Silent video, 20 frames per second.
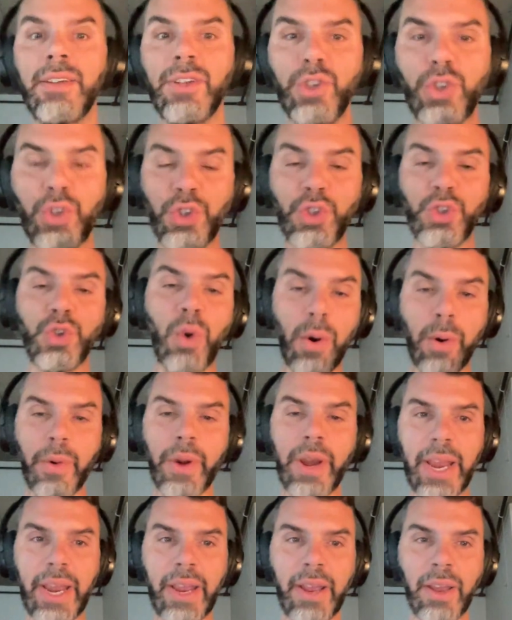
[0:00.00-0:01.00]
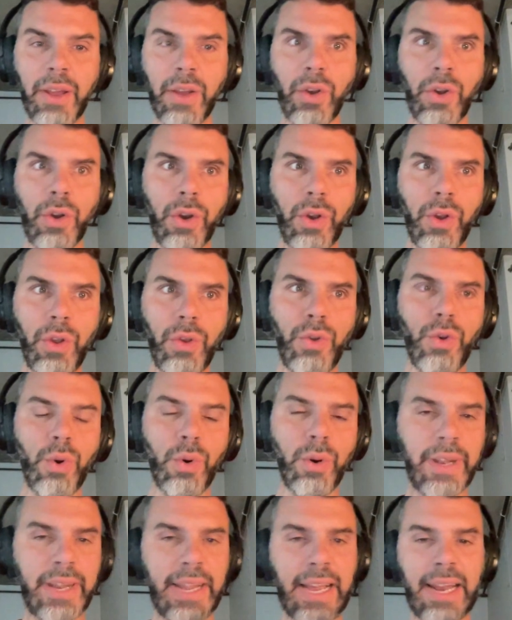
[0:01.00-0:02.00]
story
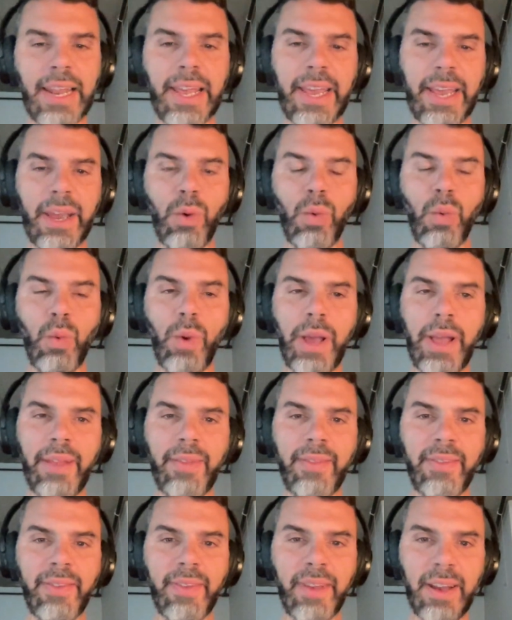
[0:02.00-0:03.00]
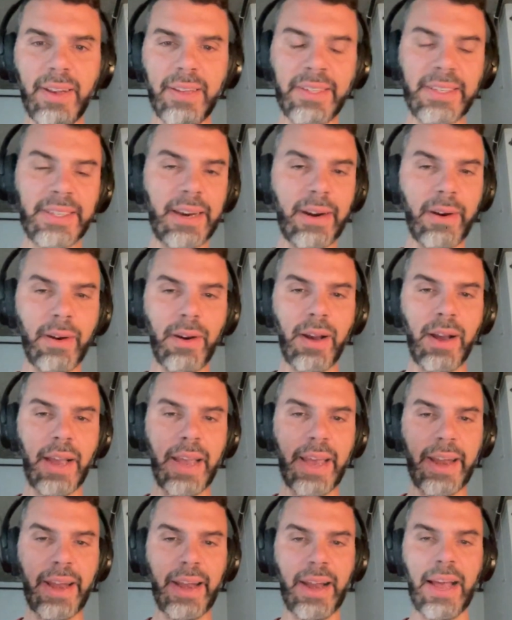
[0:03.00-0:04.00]
you're telling with Sarah
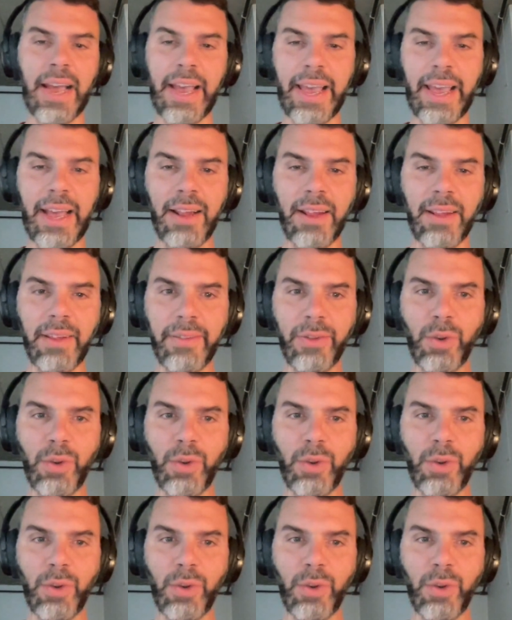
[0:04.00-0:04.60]
and Lyle,